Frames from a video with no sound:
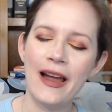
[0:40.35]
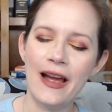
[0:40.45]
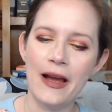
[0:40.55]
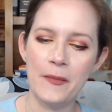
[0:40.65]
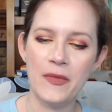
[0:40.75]

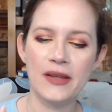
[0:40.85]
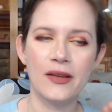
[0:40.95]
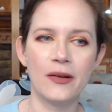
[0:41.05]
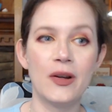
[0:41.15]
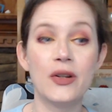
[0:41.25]
um,
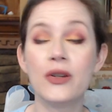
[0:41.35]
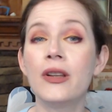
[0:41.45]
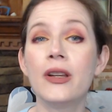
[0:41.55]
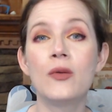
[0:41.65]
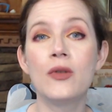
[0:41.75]
so
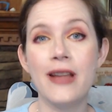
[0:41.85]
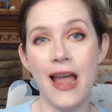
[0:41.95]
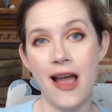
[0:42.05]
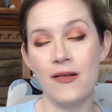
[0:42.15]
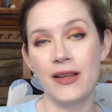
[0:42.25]
Julia Ward
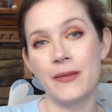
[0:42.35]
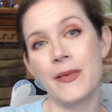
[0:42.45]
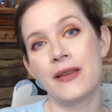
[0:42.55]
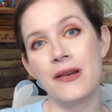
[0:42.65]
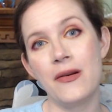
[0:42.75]
Howe is
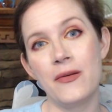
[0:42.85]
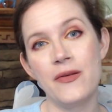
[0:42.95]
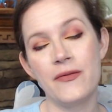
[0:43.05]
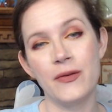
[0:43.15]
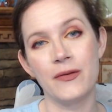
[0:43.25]
best
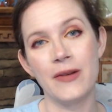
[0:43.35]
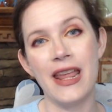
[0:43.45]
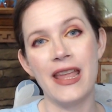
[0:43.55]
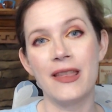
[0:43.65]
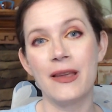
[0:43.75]
known for
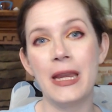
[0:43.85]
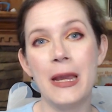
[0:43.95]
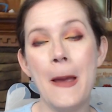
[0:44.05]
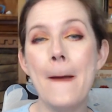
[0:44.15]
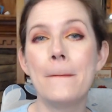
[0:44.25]
writing
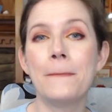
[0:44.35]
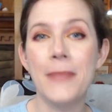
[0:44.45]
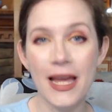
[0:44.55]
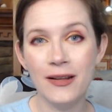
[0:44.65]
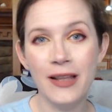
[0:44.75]
the
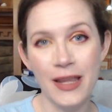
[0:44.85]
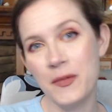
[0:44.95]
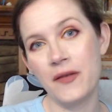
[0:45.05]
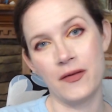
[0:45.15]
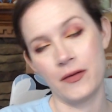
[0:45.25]
Battle
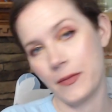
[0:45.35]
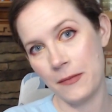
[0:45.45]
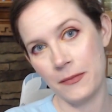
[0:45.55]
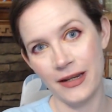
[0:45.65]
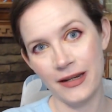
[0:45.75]
Hymn of the
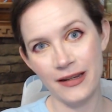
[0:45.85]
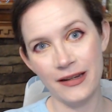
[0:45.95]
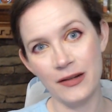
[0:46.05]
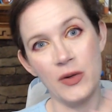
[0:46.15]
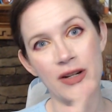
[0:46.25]

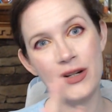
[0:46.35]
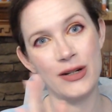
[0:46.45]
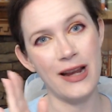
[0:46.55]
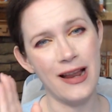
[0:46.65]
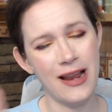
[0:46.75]
Republic, which